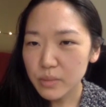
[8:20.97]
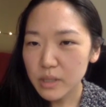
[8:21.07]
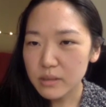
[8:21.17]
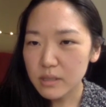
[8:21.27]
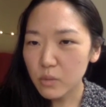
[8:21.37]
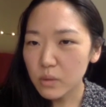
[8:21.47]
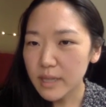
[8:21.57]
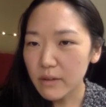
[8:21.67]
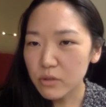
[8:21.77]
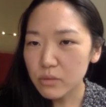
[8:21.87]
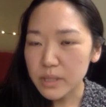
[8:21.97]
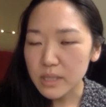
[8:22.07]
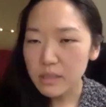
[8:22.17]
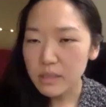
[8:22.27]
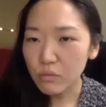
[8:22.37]
because there will never
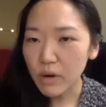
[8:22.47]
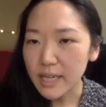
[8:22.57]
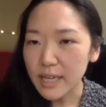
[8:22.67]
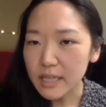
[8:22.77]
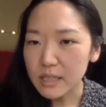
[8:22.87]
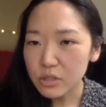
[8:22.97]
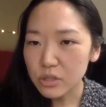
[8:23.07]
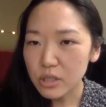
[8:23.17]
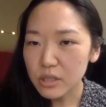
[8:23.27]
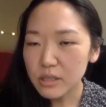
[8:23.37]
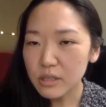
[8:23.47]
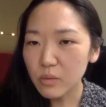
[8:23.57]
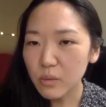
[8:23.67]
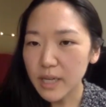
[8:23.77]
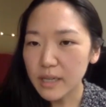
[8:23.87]
be a right answer in a
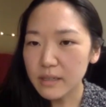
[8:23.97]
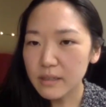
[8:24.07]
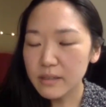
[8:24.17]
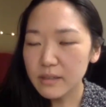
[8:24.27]
way